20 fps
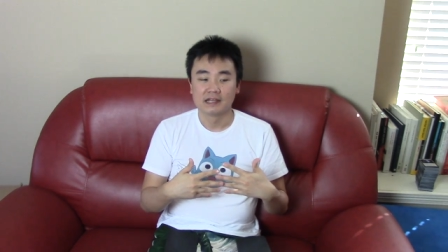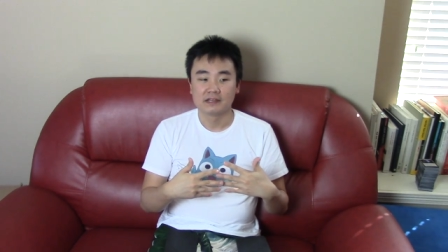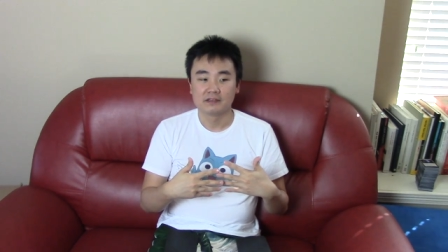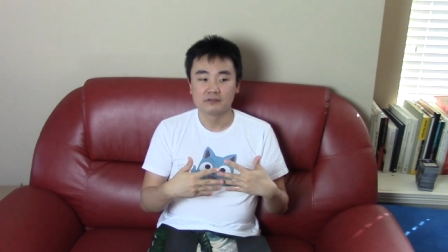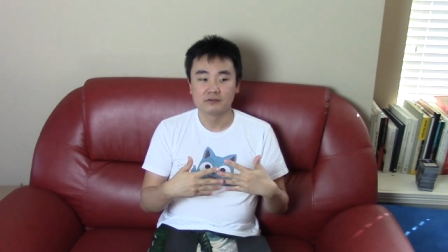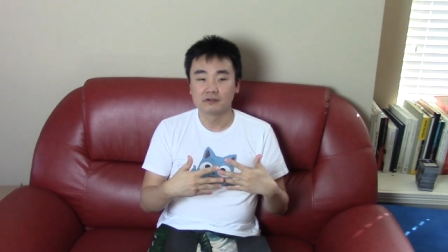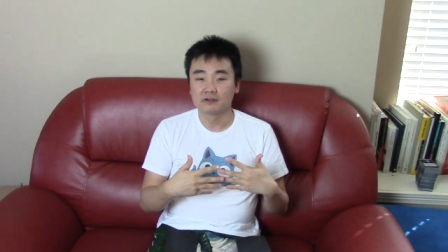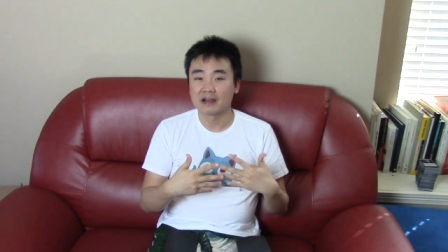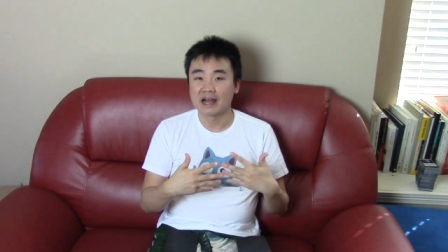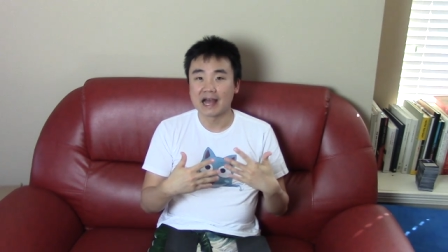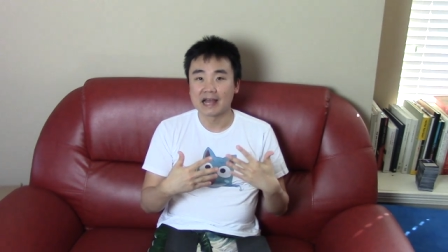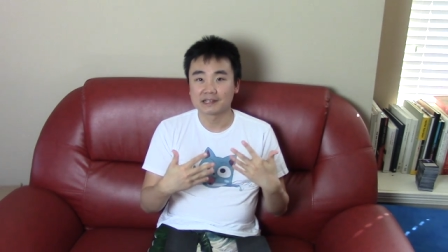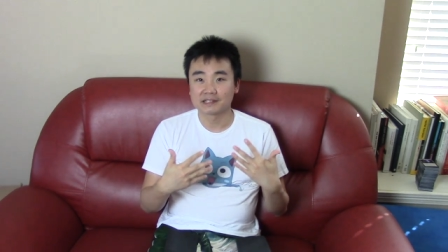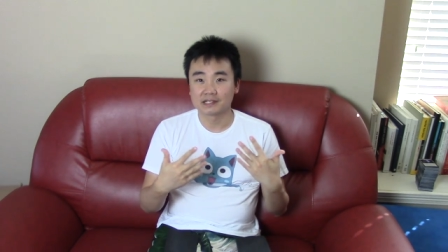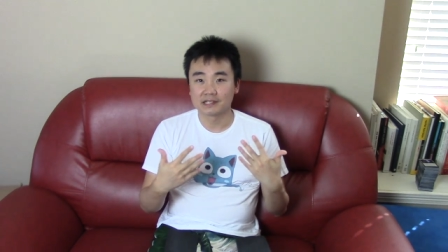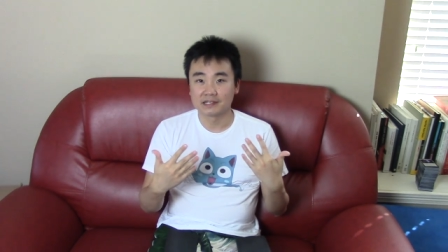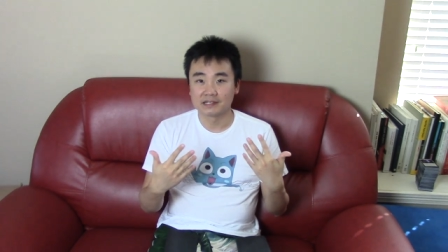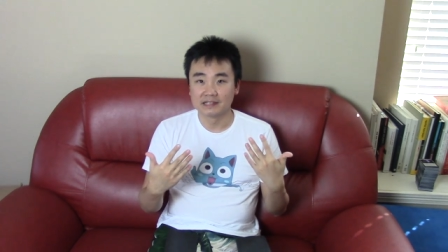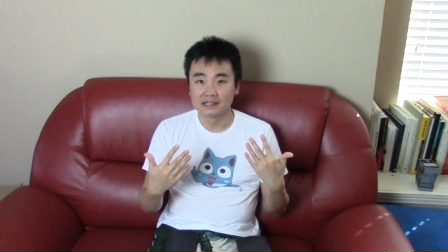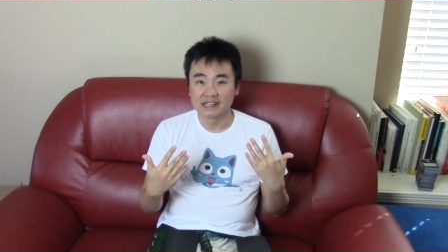you don't
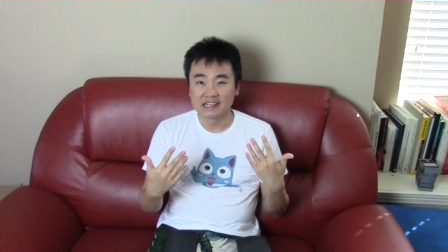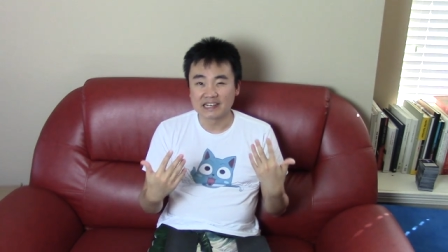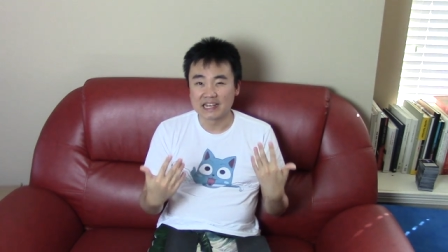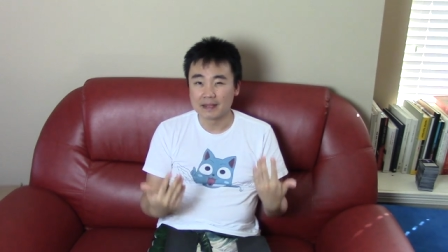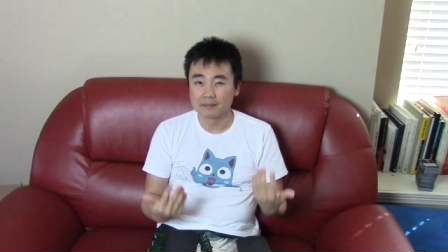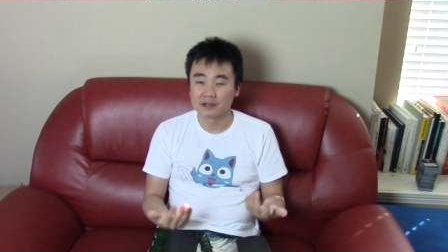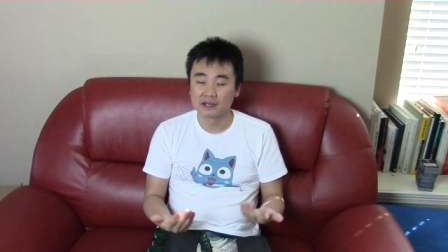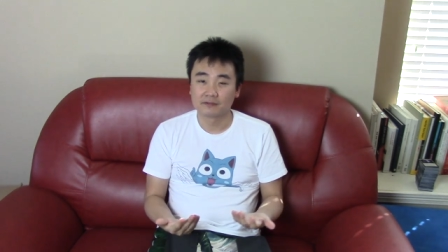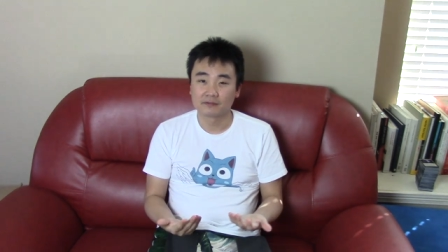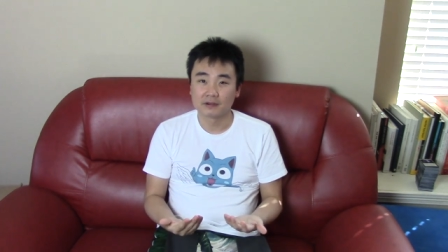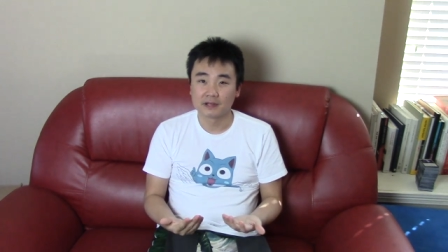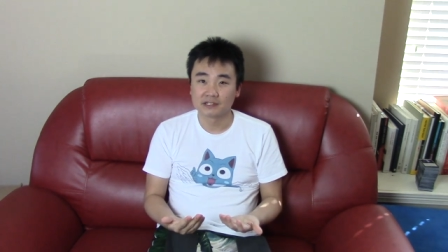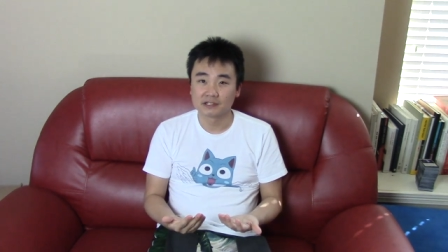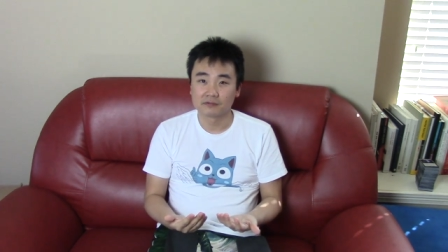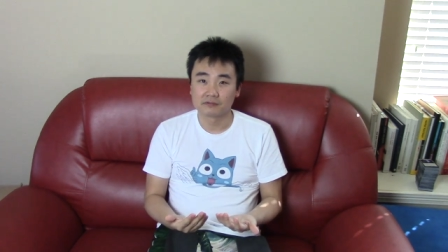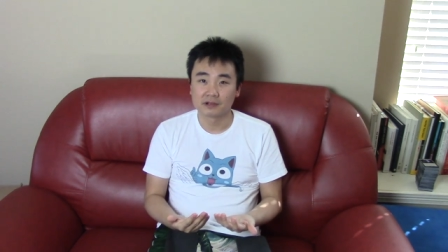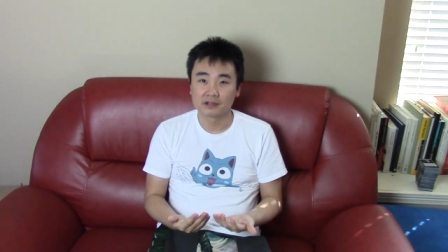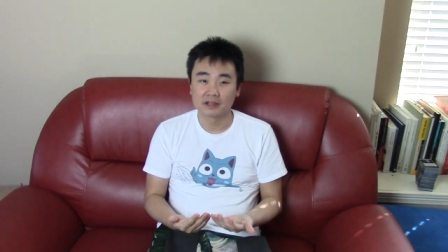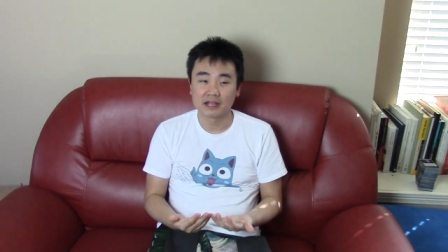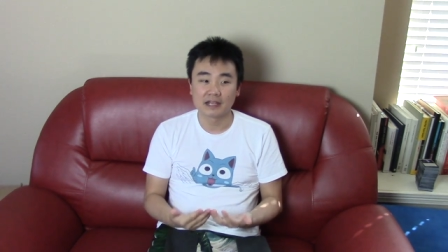actually need that many friends
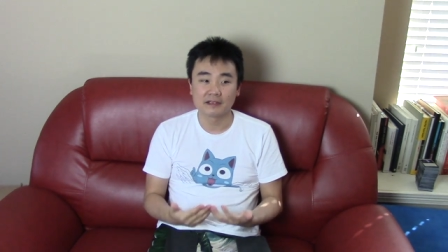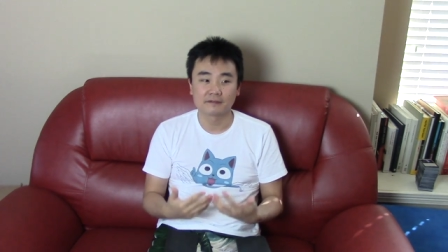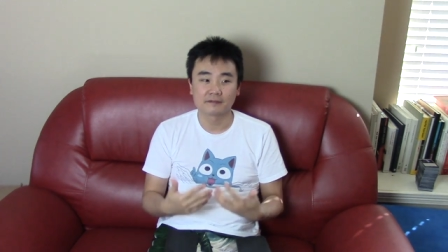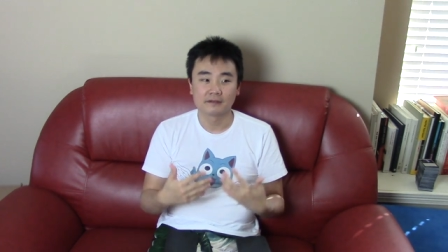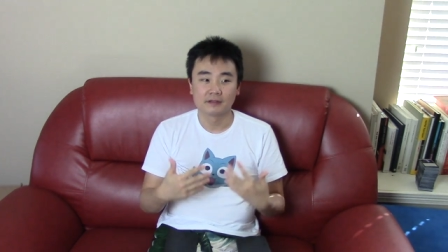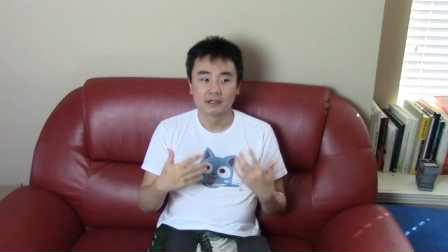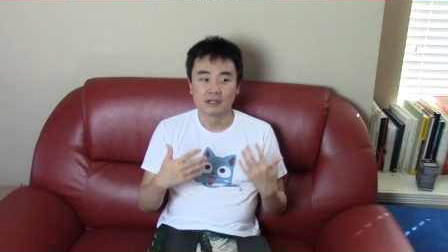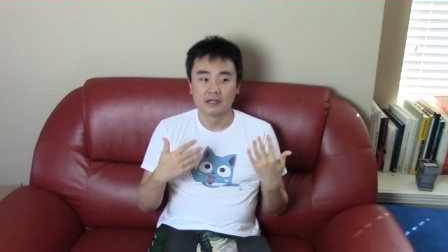in real life.